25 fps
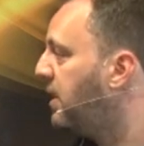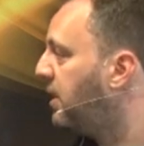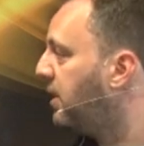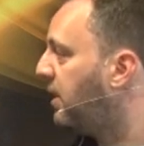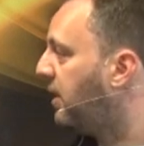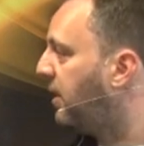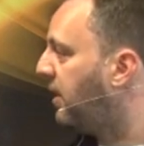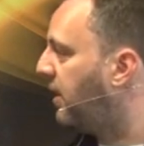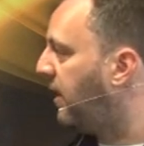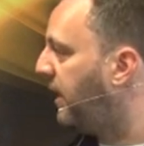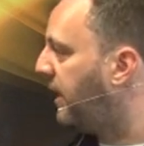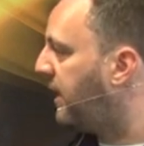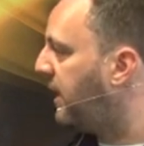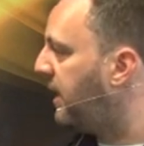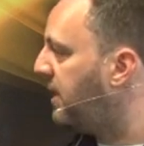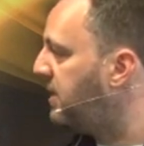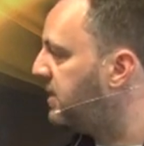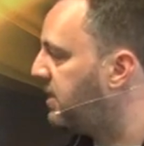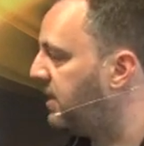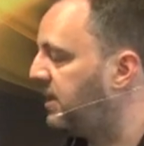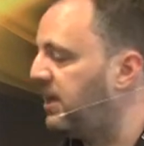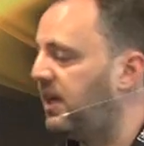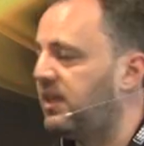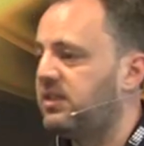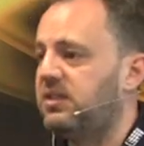You could click
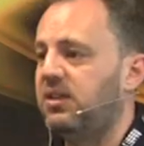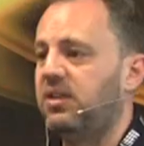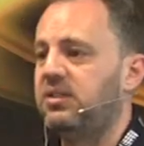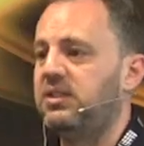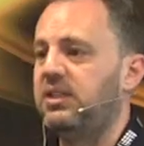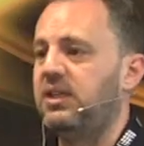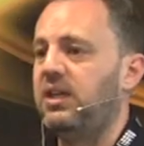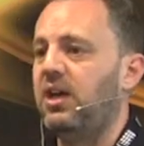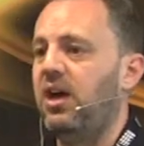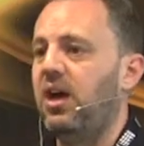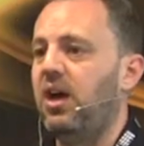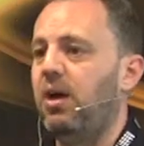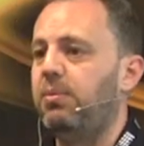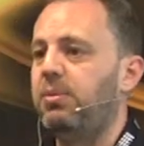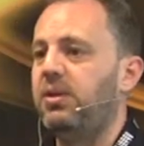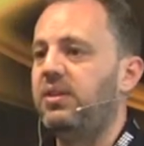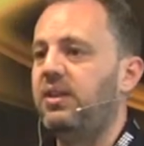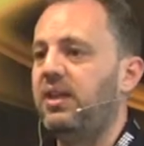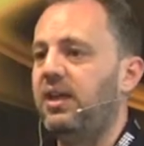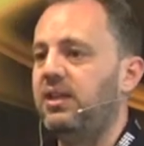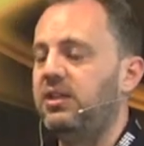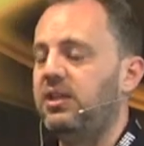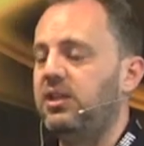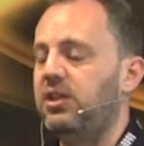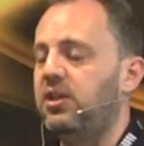into the SRT Hub and
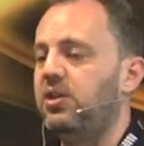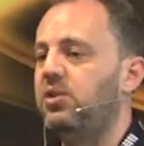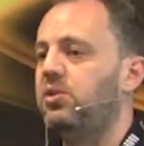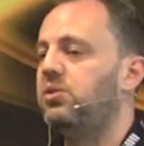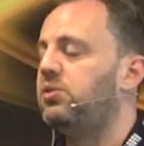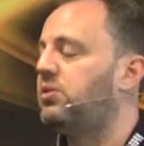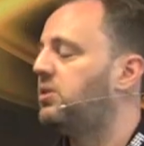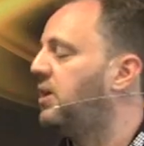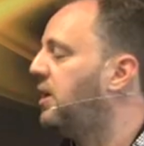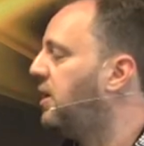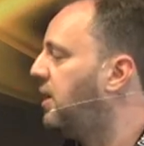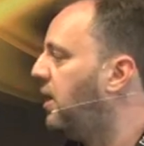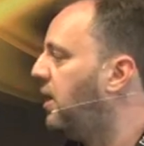then use